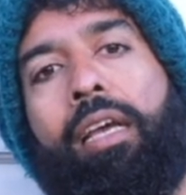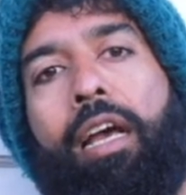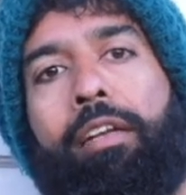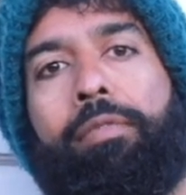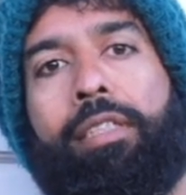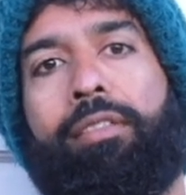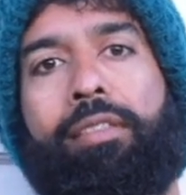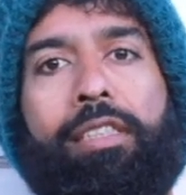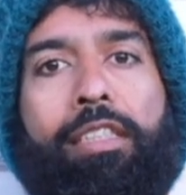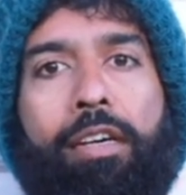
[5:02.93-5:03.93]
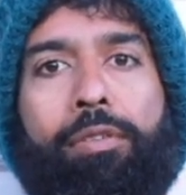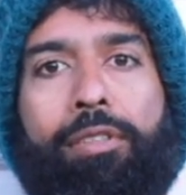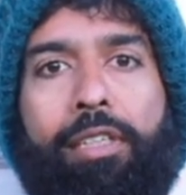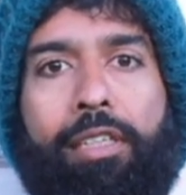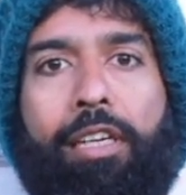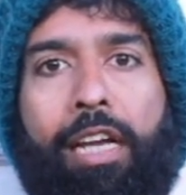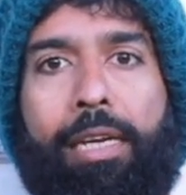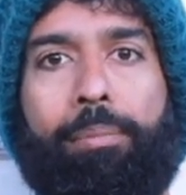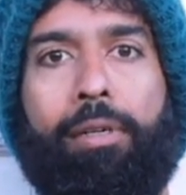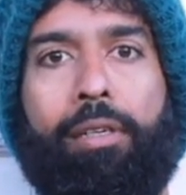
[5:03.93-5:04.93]
And when Sita was
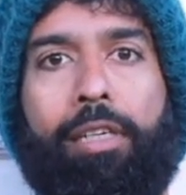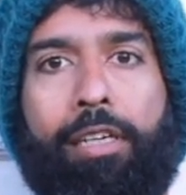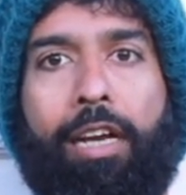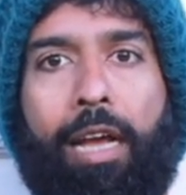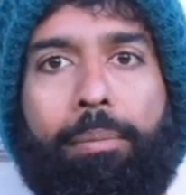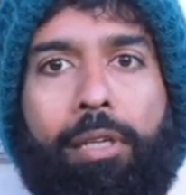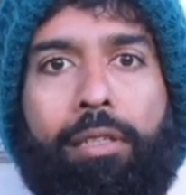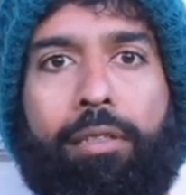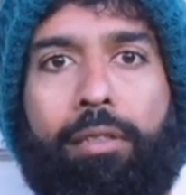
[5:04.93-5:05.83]
kidnapped,